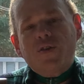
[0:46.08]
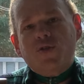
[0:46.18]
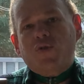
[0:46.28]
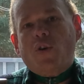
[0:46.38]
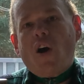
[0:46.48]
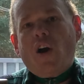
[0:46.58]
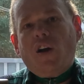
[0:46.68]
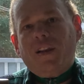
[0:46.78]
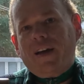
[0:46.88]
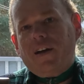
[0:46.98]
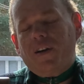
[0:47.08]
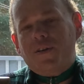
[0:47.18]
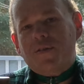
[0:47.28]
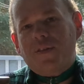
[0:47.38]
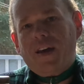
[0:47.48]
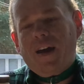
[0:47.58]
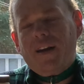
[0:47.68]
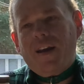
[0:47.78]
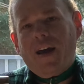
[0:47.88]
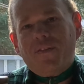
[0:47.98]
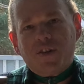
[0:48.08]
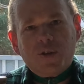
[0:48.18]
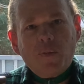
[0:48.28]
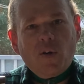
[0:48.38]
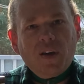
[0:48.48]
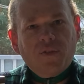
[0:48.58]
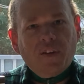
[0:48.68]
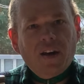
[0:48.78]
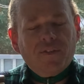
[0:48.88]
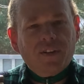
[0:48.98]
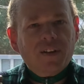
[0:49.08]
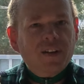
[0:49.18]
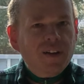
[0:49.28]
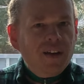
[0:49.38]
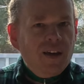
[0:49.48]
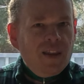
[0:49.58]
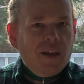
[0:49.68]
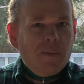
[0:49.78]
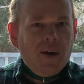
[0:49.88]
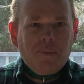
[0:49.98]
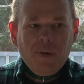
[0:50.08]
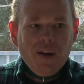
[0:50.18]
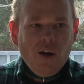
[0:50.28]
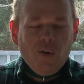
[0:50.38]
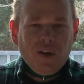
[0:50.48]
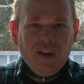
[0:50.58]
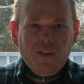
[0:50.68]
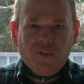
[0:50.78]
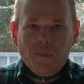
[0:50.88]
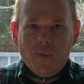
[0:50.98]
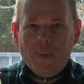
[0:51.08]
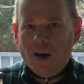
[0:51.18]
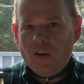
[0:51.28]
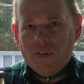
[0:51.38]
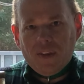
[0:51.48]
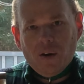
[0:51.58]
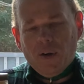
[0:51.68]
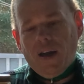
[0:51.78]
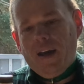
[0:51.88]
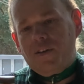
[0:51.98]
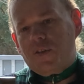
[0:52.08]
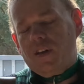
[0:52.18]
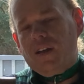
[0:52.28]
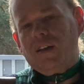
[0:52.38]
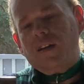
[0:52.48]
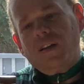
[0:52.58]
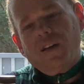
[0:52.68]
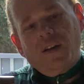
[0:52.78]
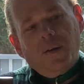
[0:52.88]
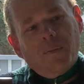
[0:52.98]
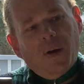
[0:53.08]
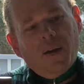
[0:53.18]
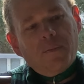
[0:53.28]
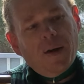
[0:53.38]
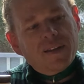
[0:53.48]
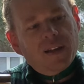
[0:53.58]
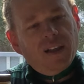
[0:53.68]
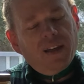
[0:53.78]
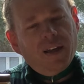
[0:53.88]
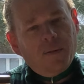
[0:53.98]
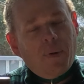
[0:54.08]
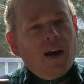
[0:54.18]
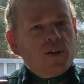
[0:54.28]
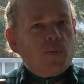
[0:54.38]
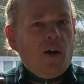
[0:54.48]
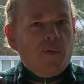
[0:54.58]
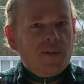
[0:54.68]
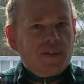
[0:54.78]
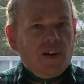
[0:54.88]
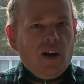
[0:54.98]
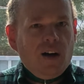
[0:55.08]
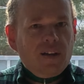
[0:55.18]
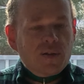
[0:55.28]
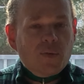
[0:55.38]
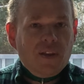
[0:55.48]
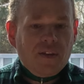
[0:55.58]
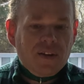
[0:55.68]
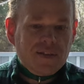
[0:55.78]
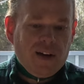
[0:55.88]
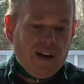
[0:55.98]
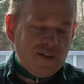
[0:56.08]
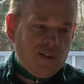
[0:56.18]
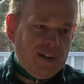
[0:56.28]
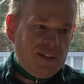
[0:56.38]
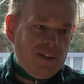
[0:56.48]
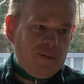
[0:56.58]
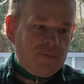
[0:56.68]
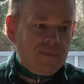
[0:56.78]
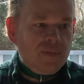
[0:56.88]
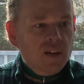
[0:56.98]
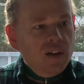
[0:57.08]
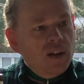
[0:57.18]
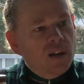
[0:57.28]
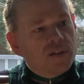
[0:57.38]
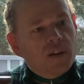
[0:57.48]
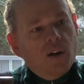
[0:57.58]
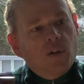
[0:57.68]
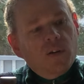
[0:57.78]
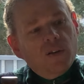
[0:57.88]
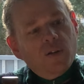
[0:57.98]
strong liquors that have a smoky flavor. They might be oaky from the barrel that they were aged in. But basically, it pairs well with a cigar, and that's one of the things that I also like to do. So,